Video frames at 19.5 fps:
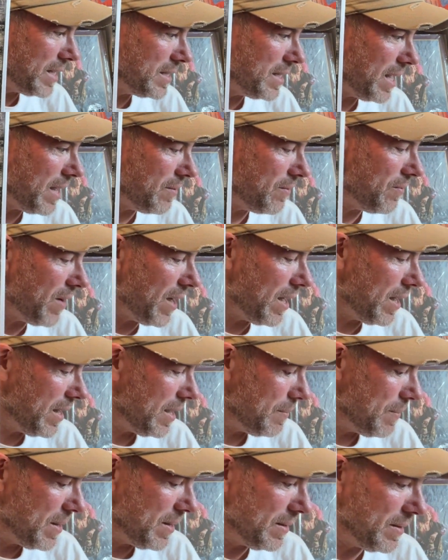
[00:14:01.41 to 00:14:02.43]
that
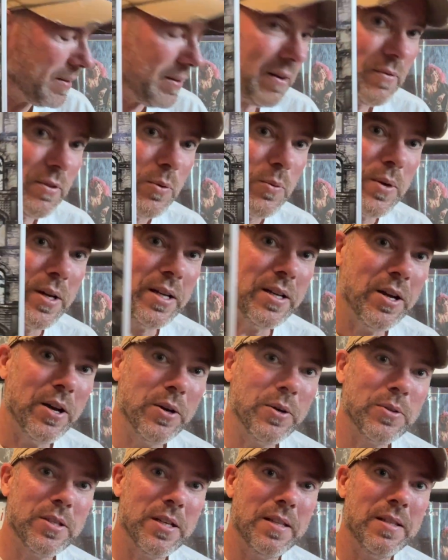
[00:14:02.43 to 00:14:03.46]
vibe of the
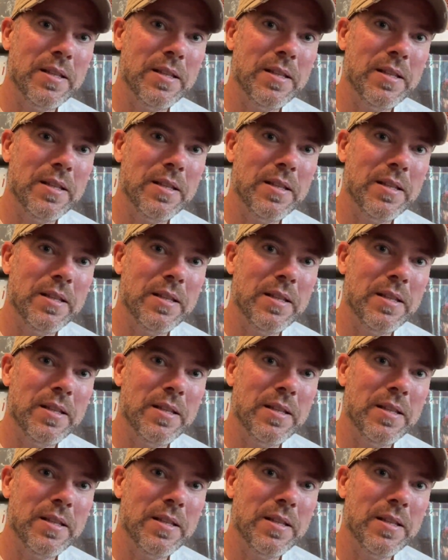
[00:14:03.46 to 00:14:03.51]
windows in